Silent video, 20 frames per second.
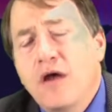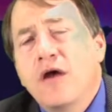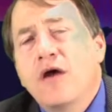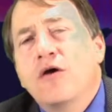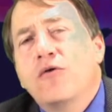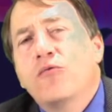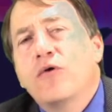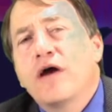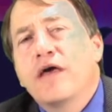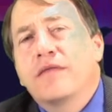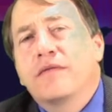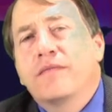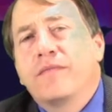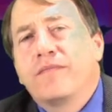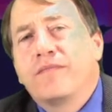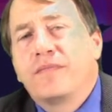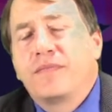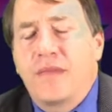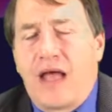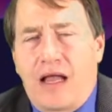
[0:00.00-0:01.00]

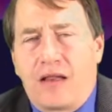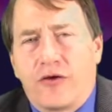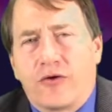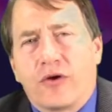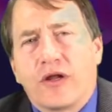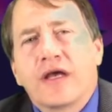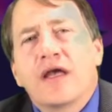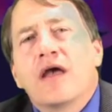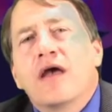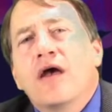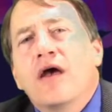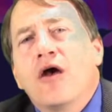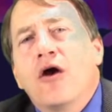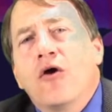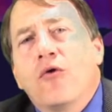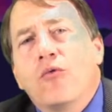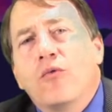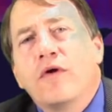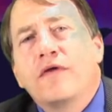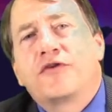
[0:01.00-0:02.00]
Not literally.
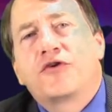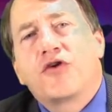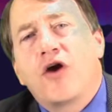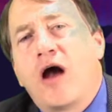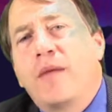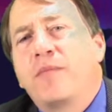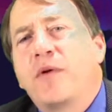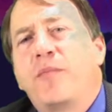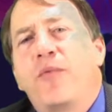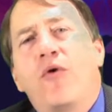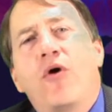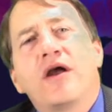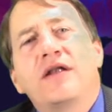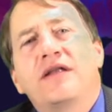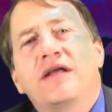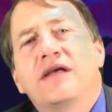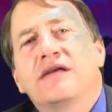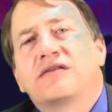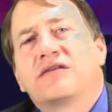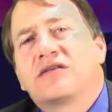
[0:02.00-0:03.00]
With Trump
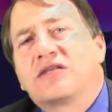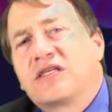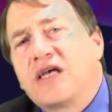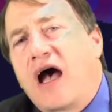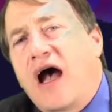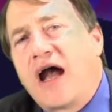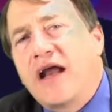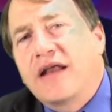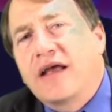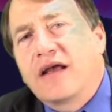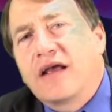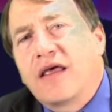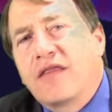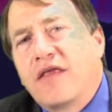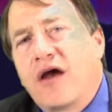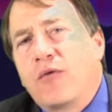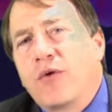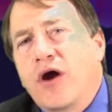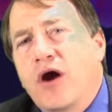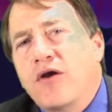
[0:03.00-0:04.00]
appointees deciding
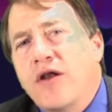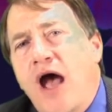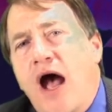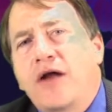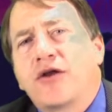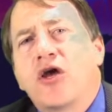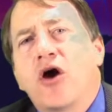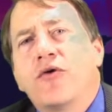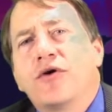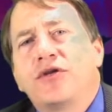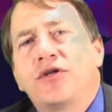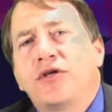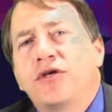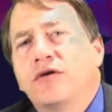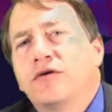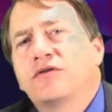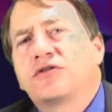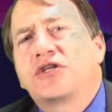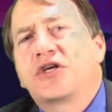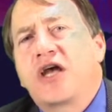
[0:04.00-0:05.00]
that we are not going to
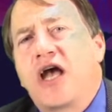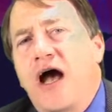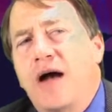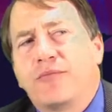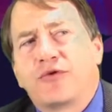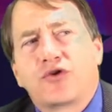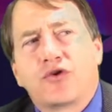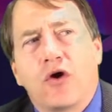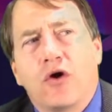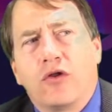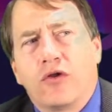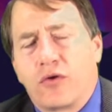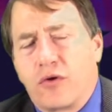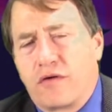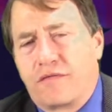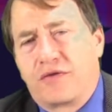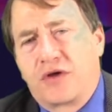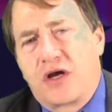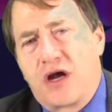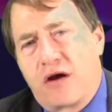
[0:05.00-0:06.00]
use the comptroller
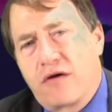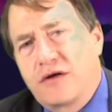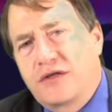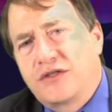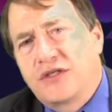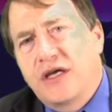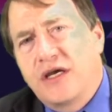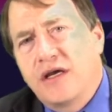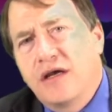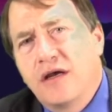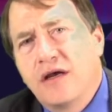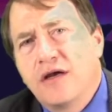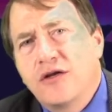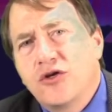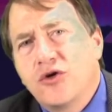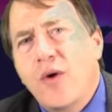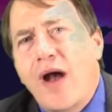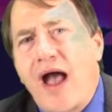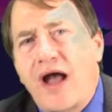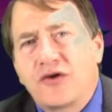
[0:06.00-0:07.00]
of the currency
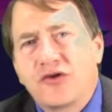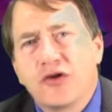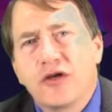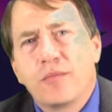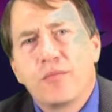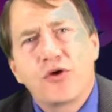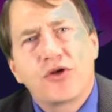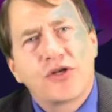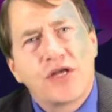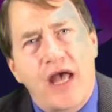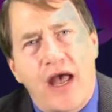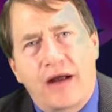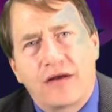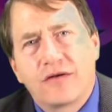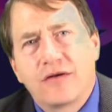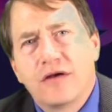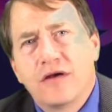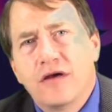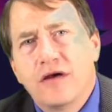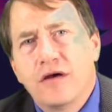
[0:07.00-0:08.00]
to actually protect